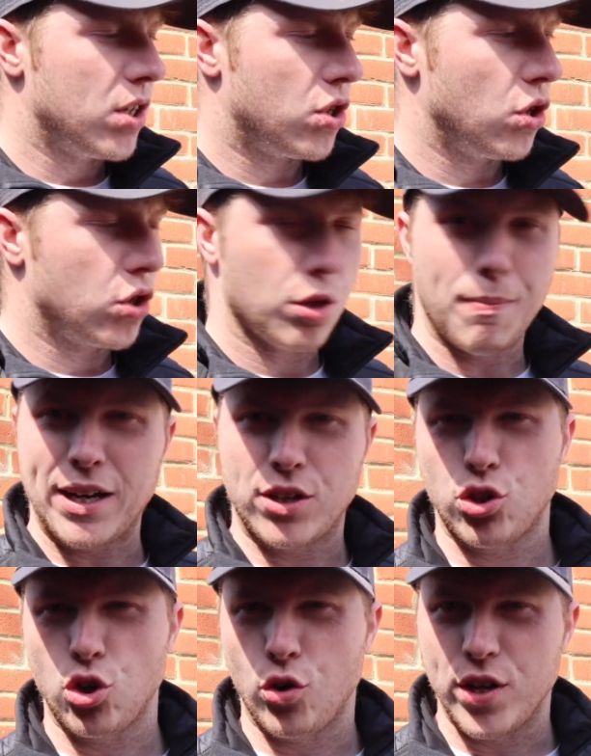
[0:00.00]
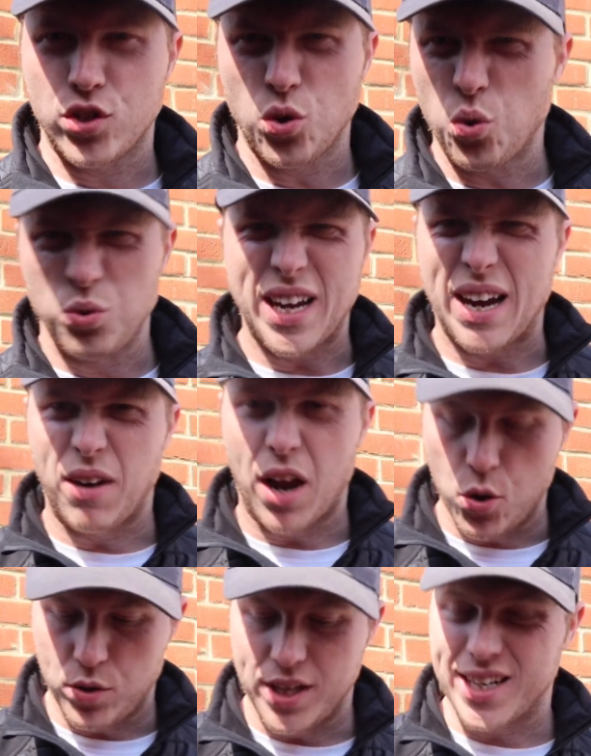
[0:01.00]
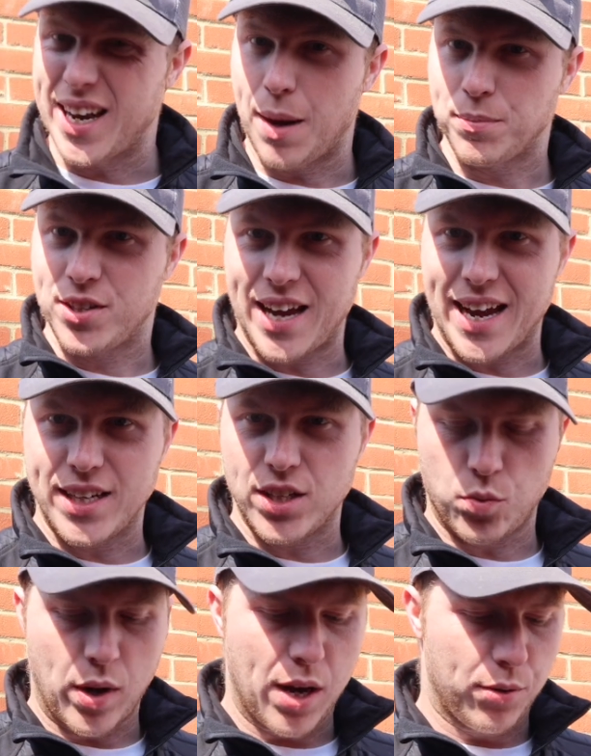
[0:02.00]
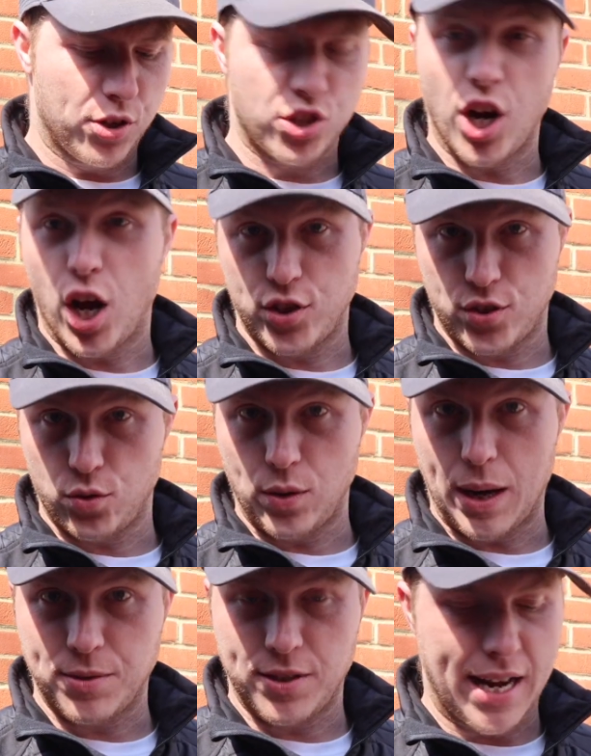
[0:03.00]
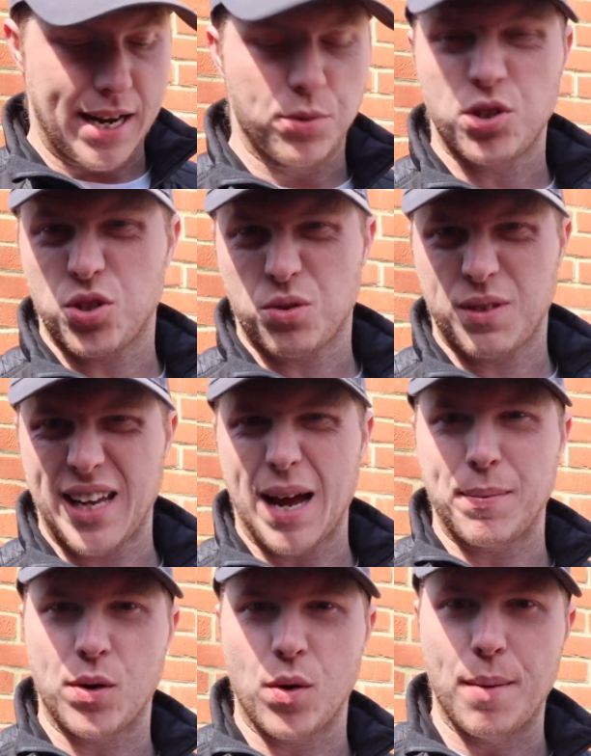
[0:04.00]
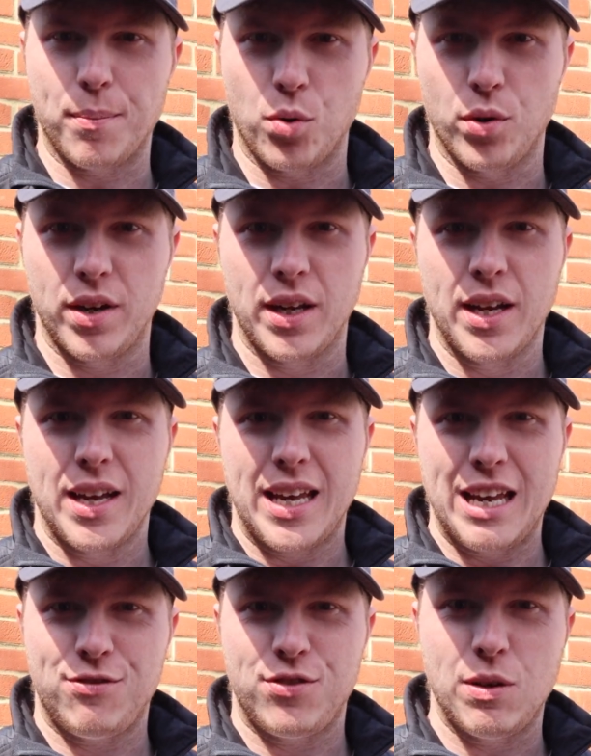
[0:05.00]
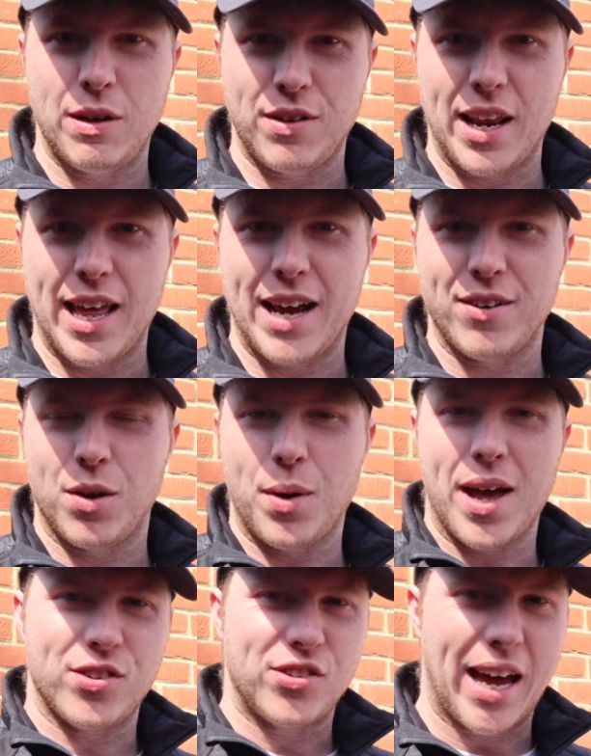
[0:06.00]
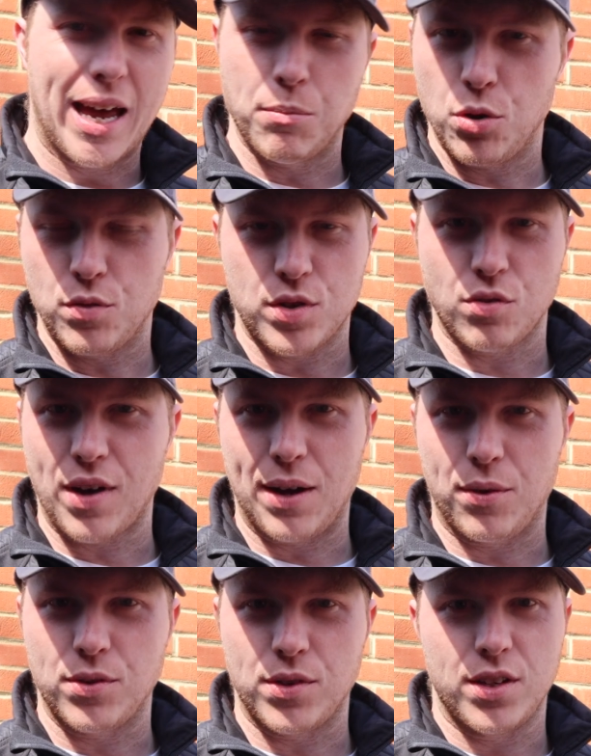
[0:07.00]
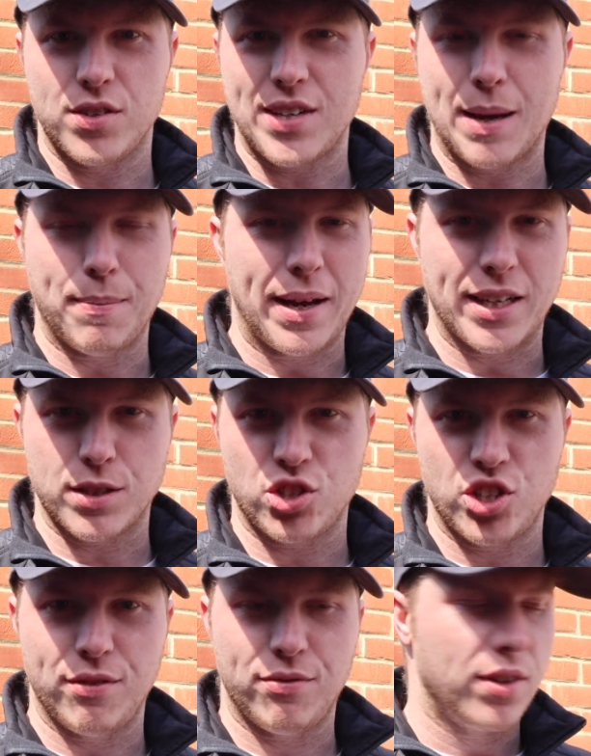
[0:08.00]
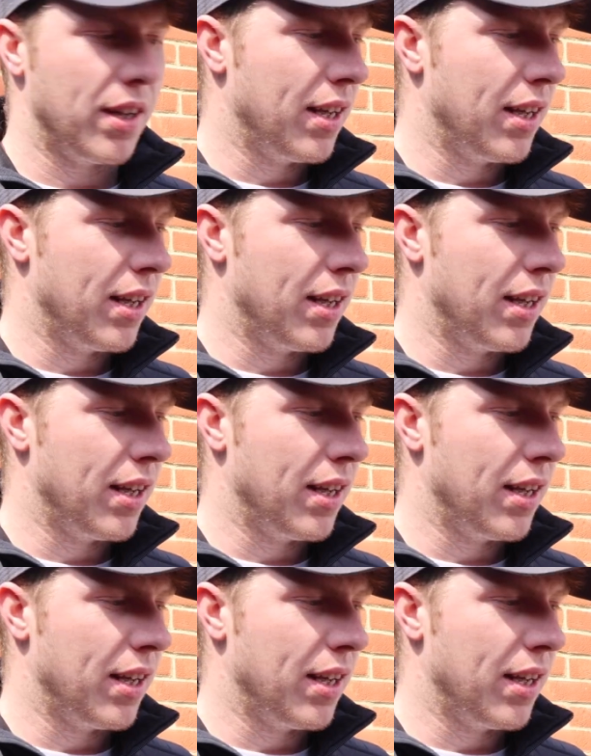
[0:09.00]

to make sure it's all downloaded and up to date as well, and the charts are all up to date, which can be quite important if you live in an area where the sand moves around and sandbanks shift